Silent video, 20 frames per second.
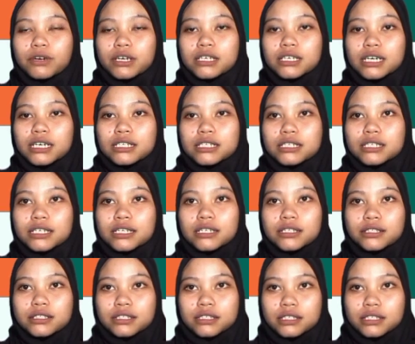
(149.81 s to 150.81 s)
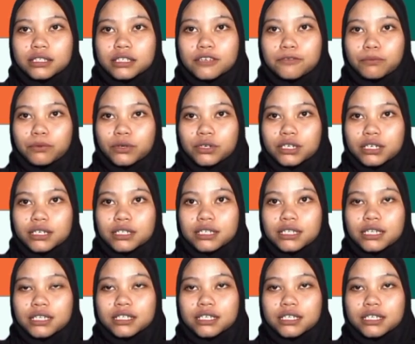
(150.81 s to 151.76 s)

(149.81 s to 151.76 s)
find other alternative products